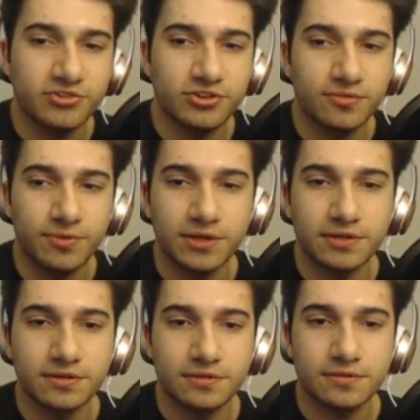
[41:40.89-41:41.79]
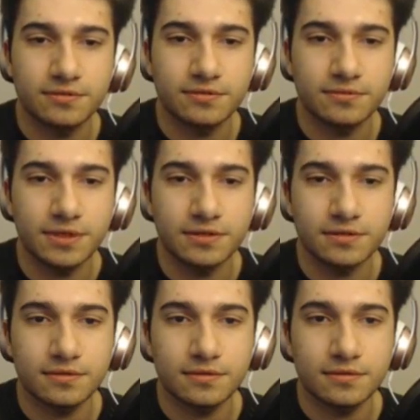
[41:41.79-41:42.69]
I should have waited. Wait.
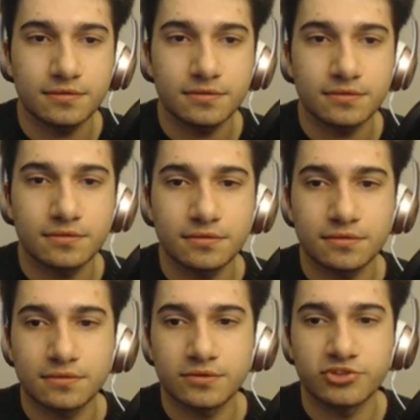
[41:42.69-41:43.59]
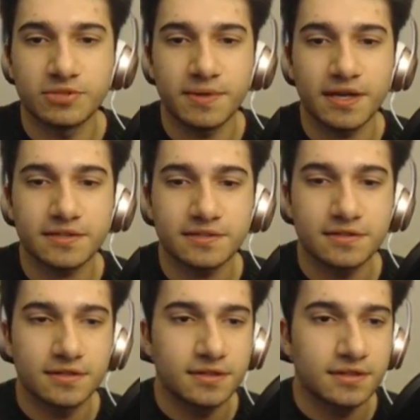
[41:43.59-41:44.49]
She backed.
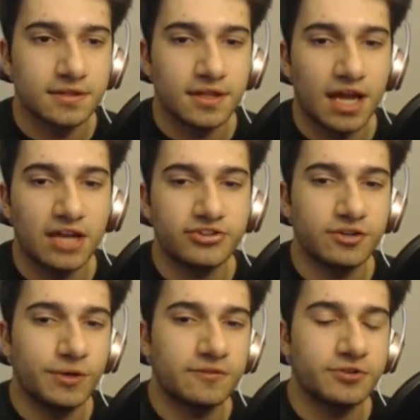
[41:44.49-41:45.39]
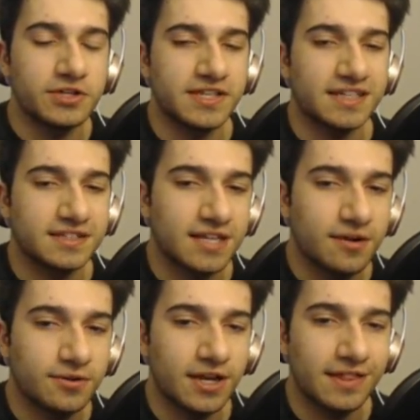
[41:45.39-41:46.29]
I should have waited for her to attack the
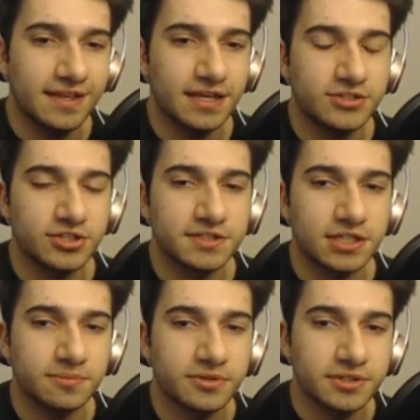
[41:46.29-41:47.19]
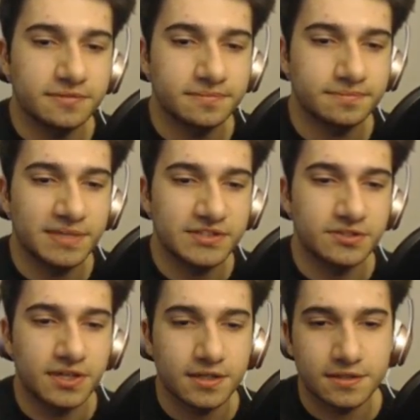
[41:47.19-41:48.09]
tower and then I should have teleported. That's
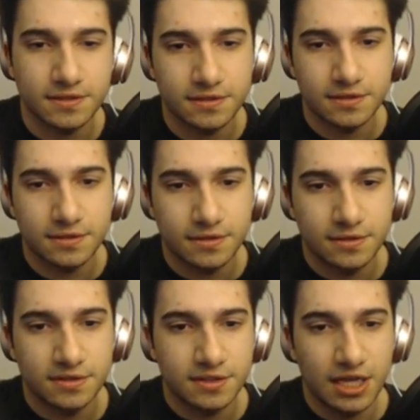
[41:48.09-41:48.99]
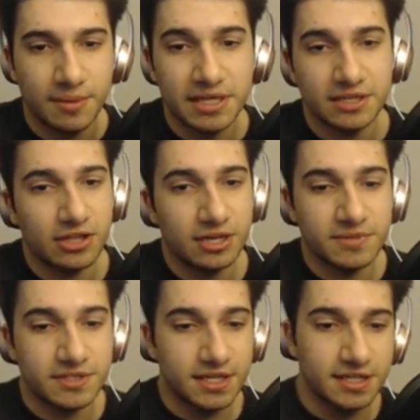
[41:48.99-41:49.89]
okay. I'm making a lot of
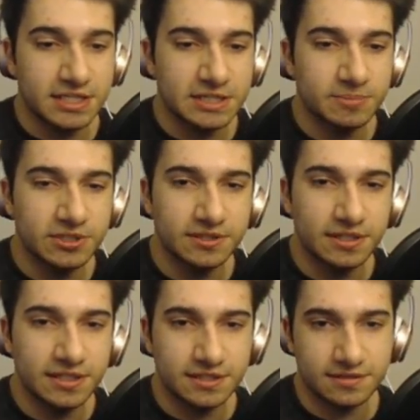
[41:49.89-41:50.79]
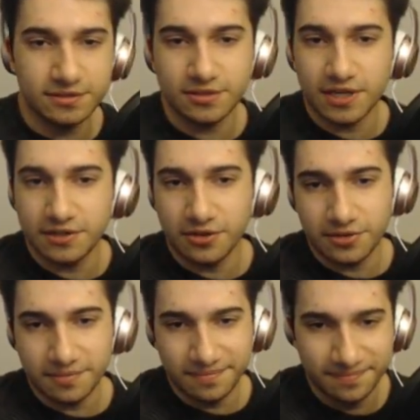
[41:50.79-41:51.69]
mistakes, but at least, you know, I know
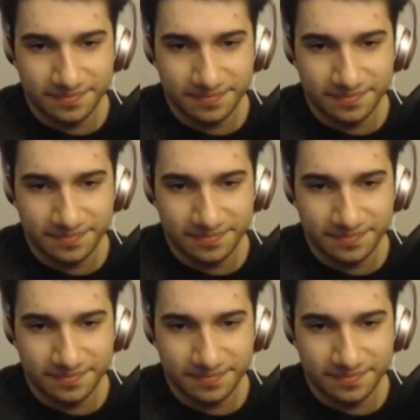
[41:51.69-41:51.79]
them.